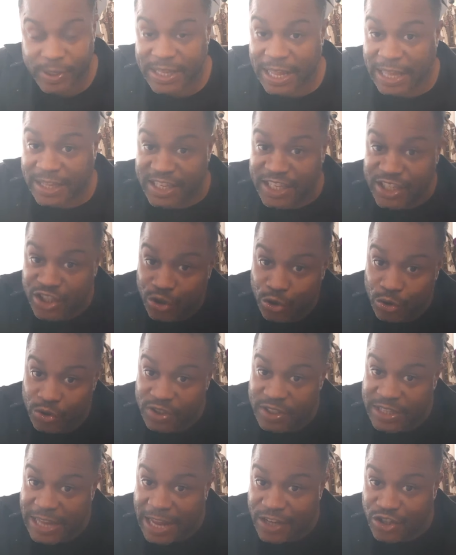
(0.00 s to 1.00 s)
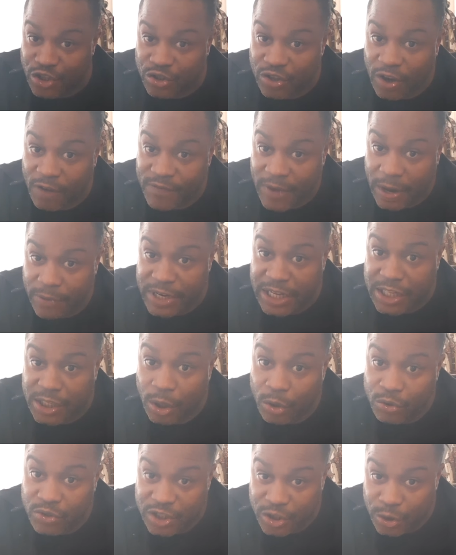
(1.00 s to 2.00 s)
That these two statutes are very
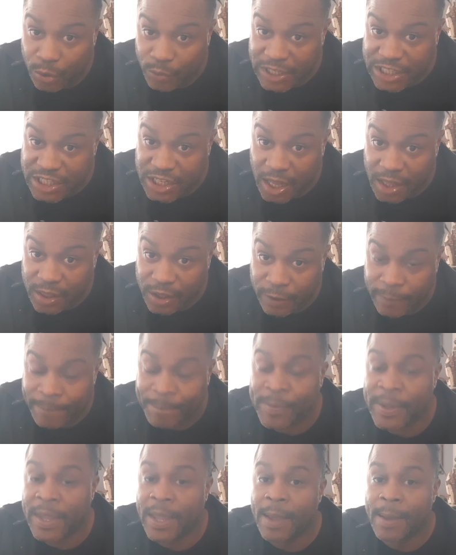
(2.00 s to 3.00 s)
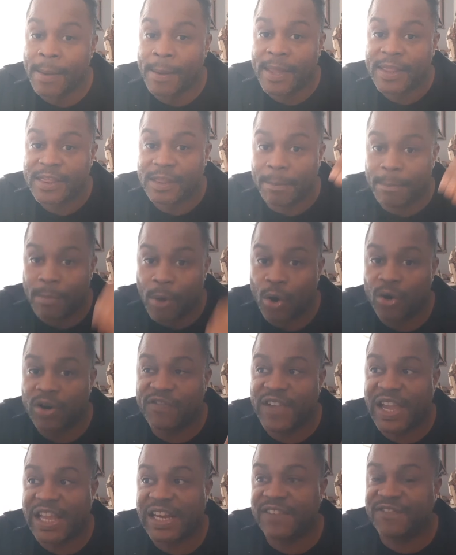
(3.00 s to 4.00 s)
close to each other. The
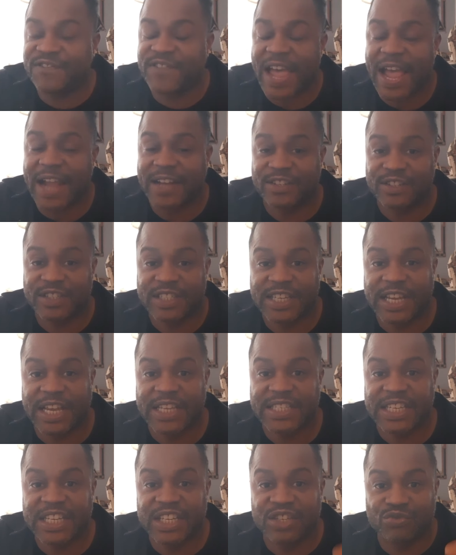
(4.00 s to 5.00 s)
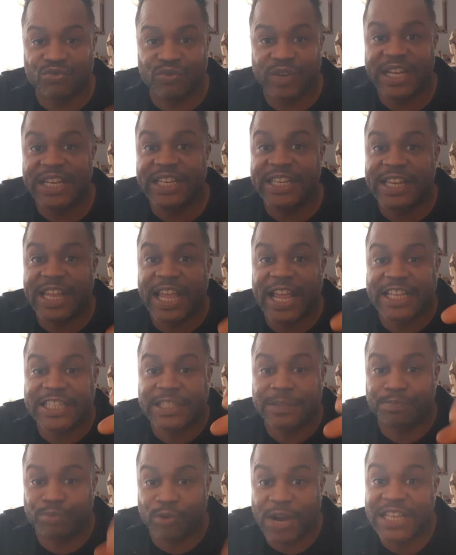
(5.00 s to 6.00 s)
motivating factors test is written
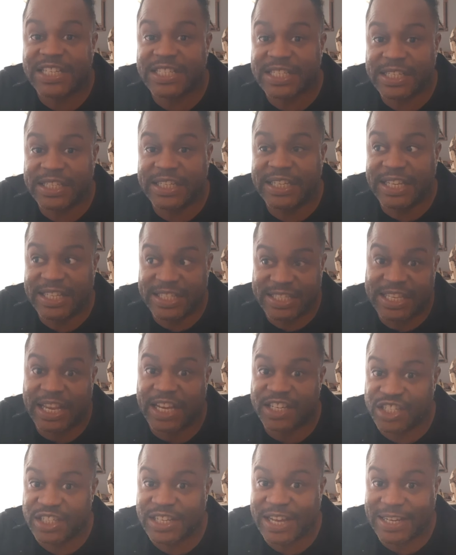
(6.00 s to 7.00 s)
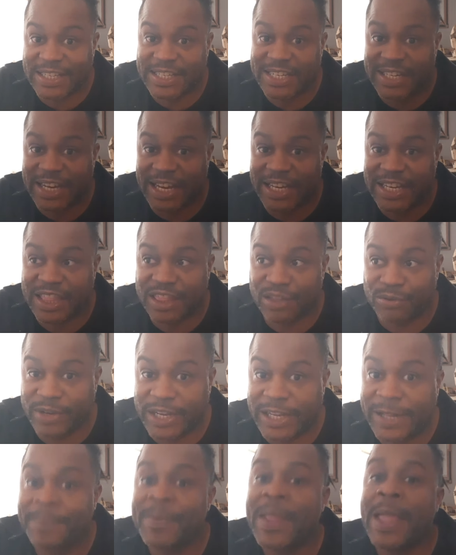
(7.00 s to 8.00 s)
expressly in Section
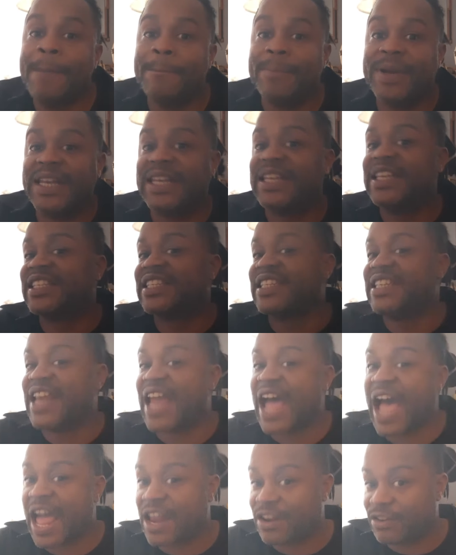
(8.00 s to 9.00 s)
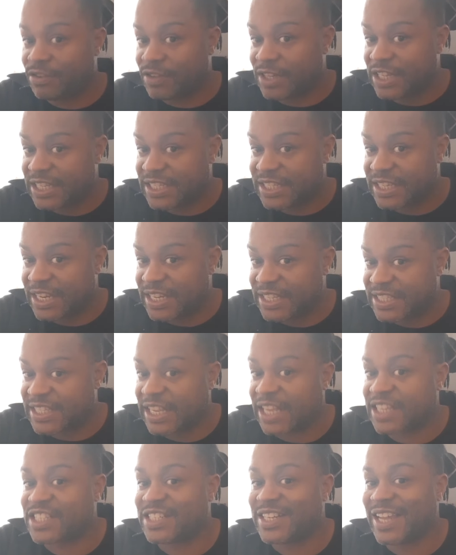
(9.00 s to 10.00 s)
1983, but it is not listed in
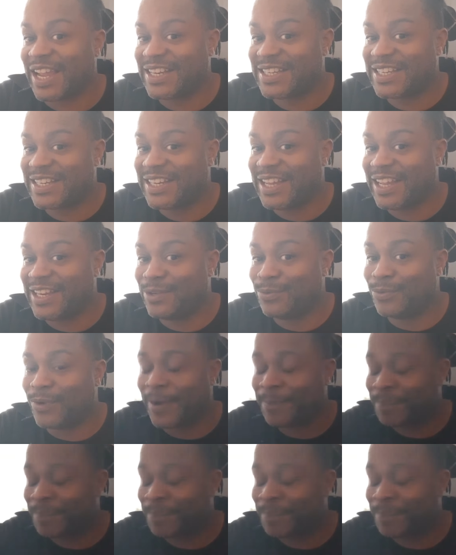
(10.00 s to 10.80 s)
Section 1981.